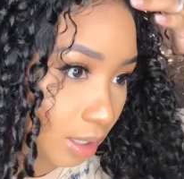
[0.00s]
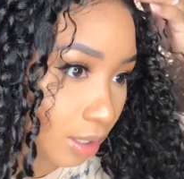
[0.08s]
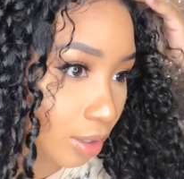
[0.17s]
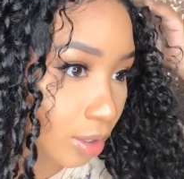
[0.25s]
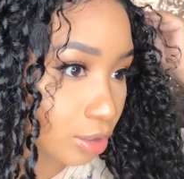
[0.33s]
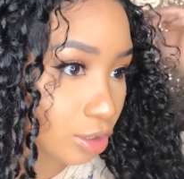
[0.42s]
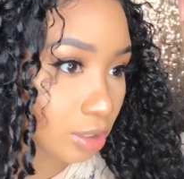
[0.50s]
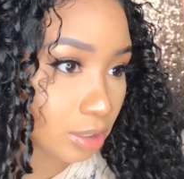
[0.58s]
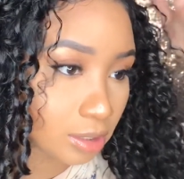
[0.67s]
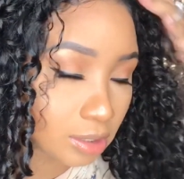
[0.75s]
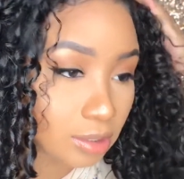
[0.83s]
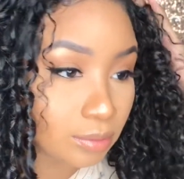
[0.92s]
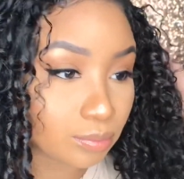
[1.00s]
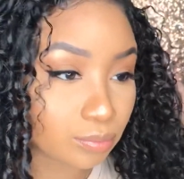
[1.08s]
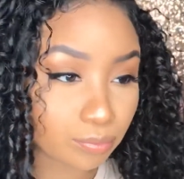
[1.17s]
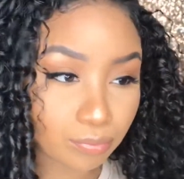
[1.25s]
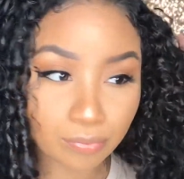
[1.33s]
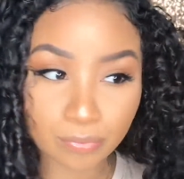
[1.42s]
They are just
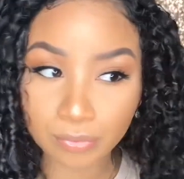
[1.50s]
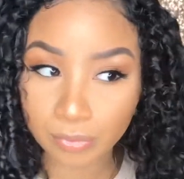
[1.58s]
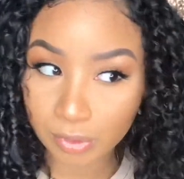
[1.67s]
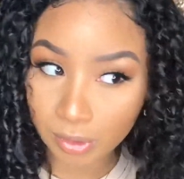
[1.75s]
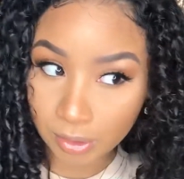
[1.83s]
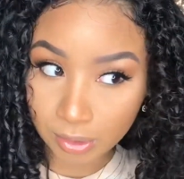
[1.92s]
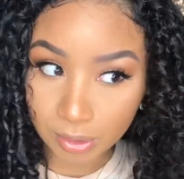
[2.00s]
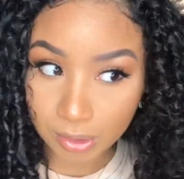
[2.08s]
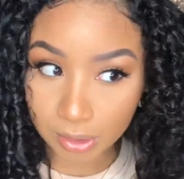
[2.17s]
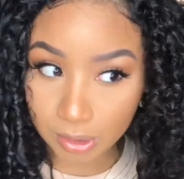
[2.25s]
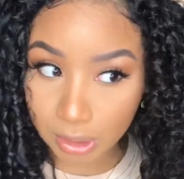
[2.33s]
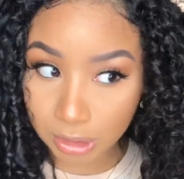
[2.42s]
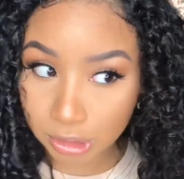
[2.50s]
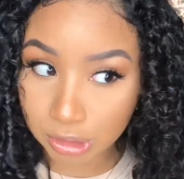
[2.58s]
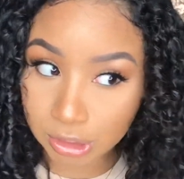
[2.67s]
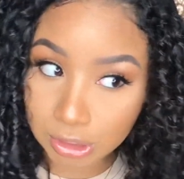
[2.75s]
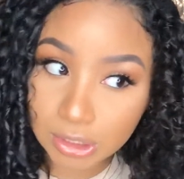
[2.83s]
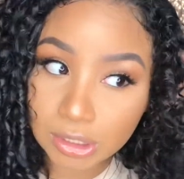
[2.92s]

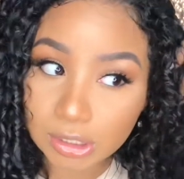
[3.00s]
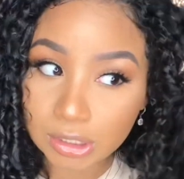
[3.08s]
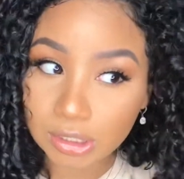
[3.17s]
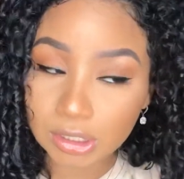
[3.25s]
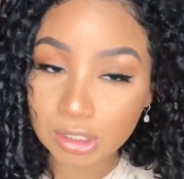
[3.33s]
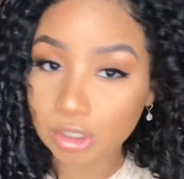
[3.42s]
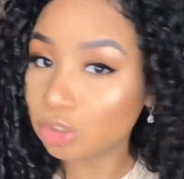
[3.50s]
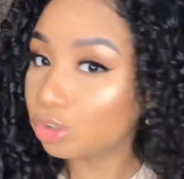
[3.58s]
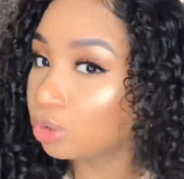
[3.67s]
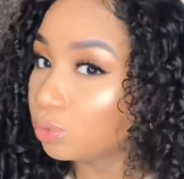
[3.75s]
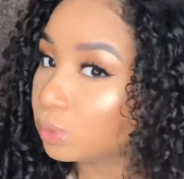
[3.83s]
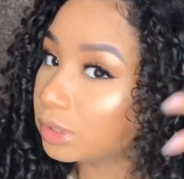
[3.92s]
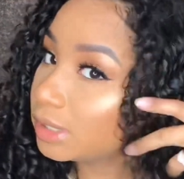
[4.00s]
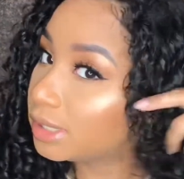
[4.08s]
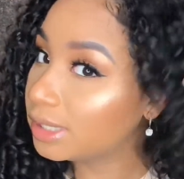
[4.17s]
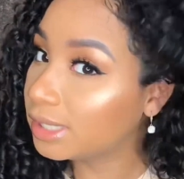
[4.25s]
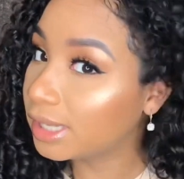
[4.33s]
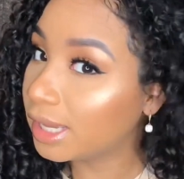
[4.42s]
luscious,
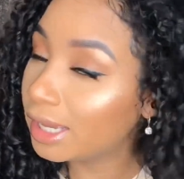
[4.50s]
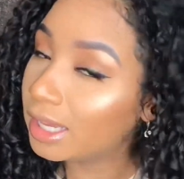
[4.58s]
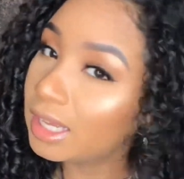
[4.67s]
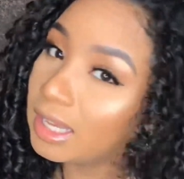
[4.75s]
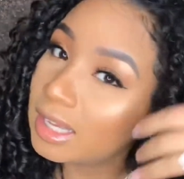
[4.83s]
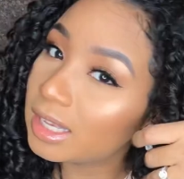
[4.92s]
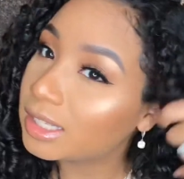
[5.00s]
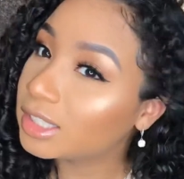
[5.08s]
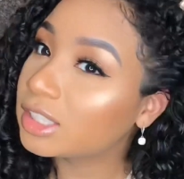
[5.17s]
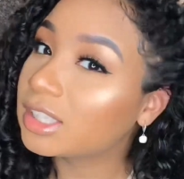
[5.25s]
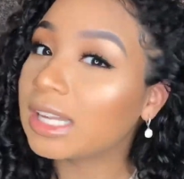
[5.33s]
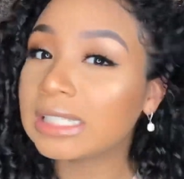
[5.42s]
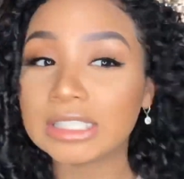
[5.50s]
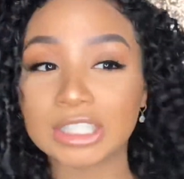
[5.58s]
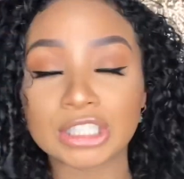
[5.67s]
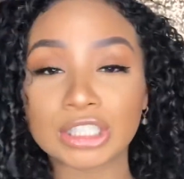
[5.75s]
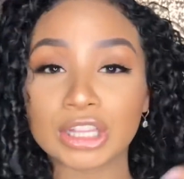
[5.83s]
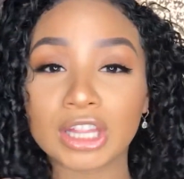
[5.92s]
juicy,
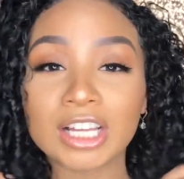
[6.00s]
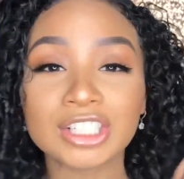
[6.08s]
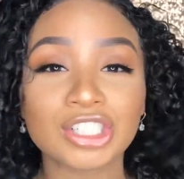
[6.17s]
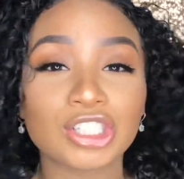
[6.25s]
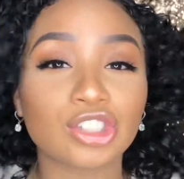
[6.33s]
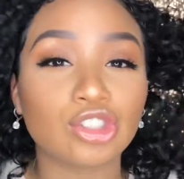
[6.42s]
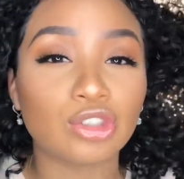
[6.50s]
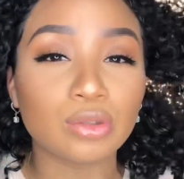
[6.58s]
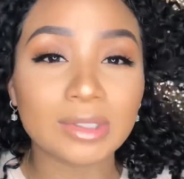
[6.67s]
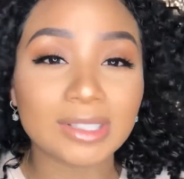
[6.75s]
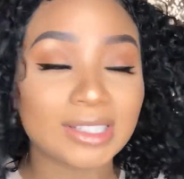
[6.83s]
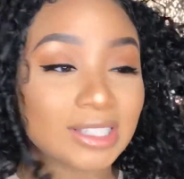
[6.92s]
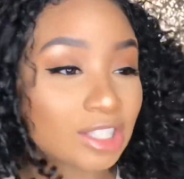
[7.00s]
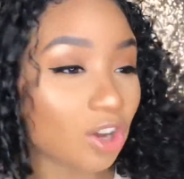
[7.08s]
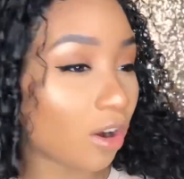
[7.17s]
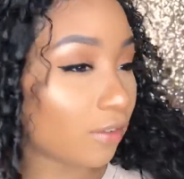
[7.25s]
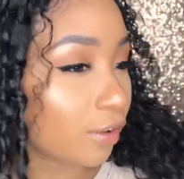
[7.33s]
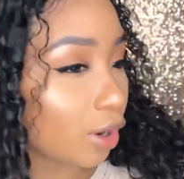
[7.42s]
luscious, juicy,
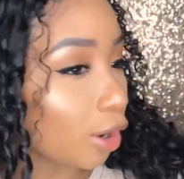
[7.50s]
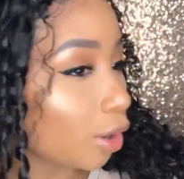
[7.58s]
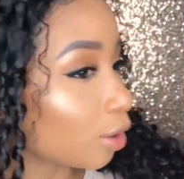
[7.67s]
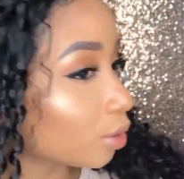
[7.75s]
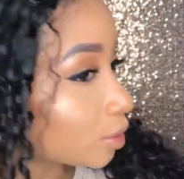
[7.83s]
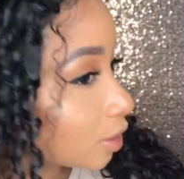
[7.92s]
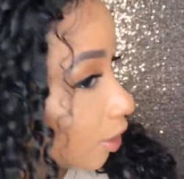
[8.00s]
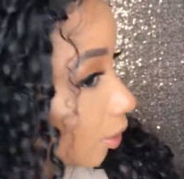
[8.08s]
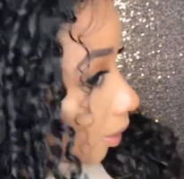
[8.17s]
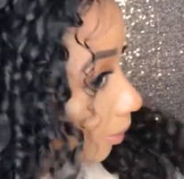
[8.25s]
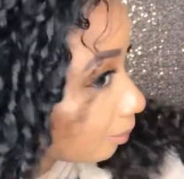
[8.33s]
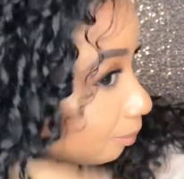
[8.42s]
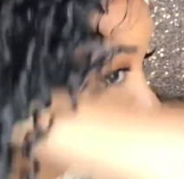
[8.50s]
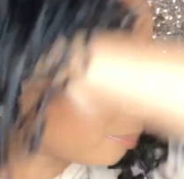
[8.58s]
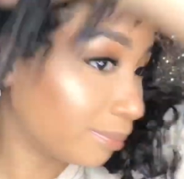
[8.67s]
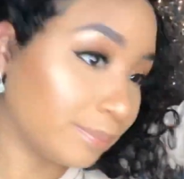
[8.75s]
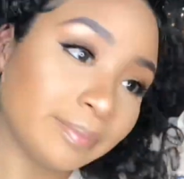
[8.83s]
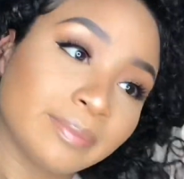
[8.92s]
soft curls. They aren't
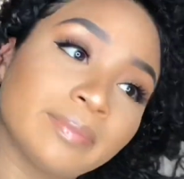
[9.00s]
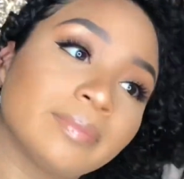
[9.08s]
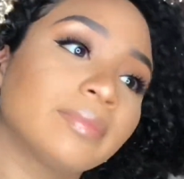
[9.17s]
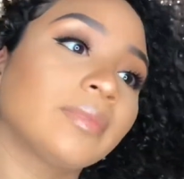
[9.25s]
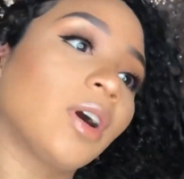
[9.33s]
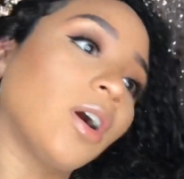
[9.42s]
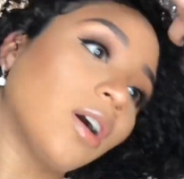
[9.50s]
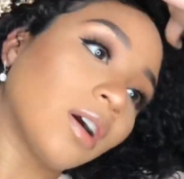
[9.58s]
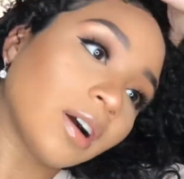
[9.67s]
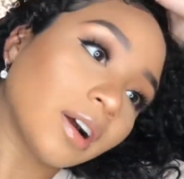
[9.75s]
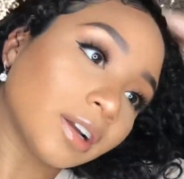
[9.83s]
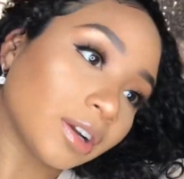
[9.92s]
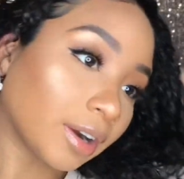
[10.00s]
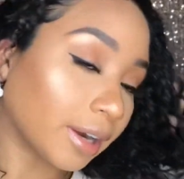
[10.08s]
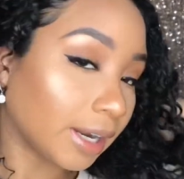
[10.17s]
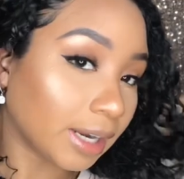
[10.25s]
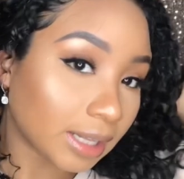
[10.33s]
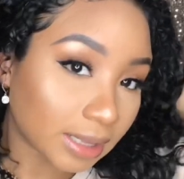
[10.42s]
hard
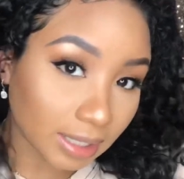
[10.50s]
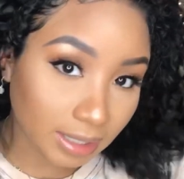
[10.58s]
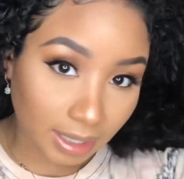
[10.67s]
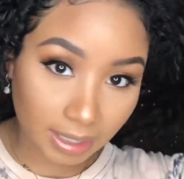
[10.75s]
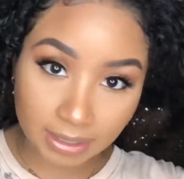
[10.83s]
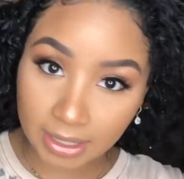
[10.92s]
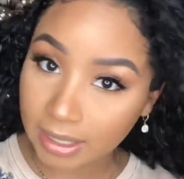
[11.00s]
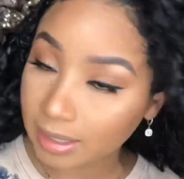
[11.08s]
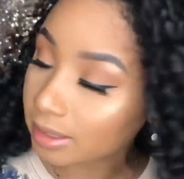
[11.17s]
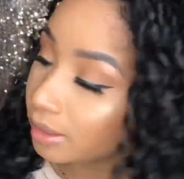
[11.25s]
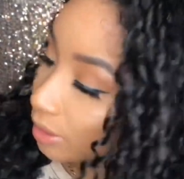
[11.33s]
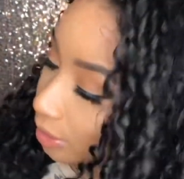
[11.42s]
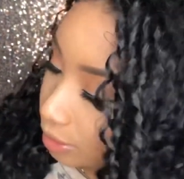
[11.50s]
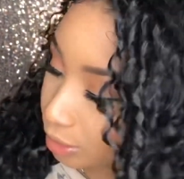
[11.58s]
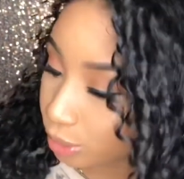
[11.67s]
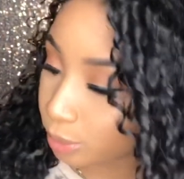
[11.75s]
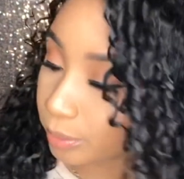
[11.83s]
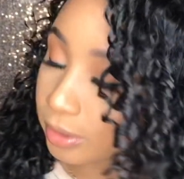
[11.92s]
or anything like that. They're
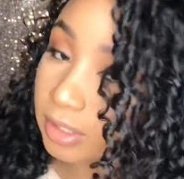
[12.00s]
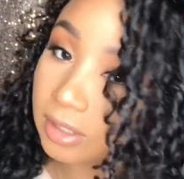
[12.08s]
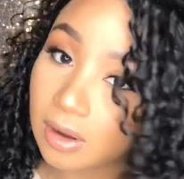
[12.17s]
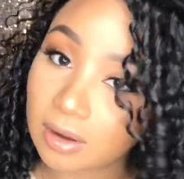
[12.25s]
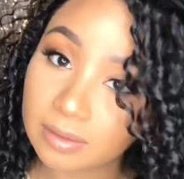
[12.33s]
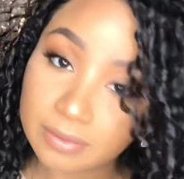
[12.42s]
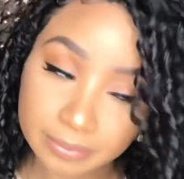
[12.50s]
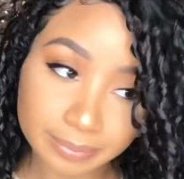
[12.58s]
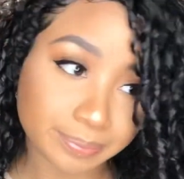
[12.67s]
super soft.